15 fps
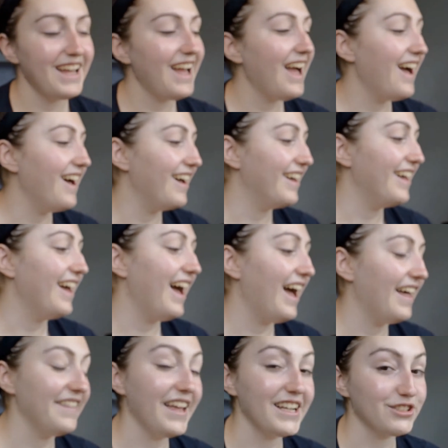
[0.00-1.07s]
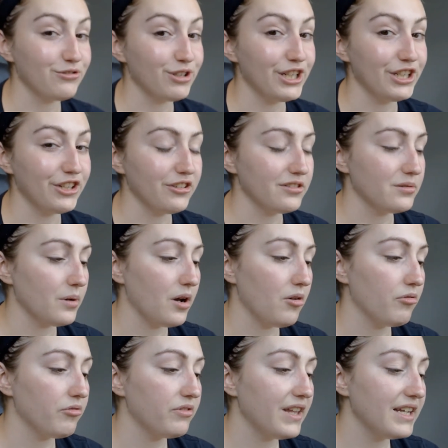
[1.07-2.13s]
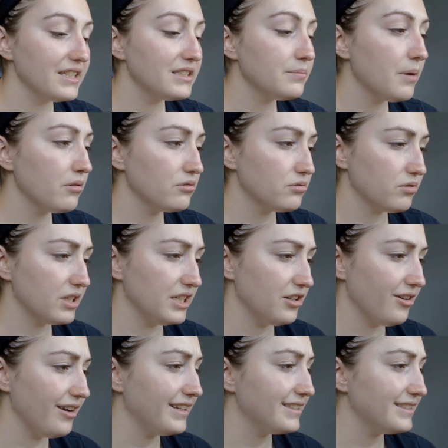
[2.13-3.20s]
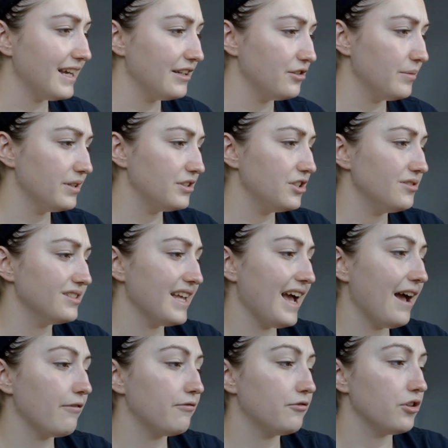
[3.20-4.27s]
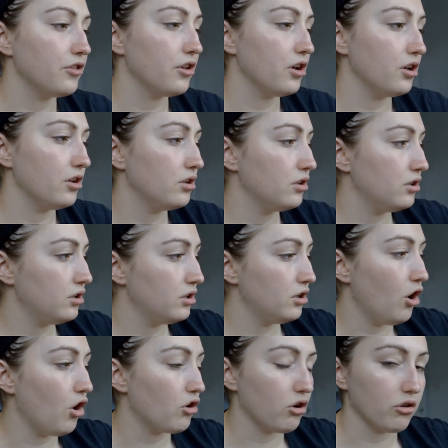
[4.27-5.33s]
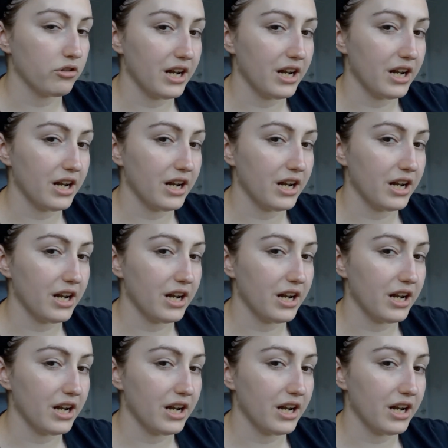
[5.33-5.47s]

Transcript: And that's really good as well. It smells really nice, and you're meant to use it after the hot cloth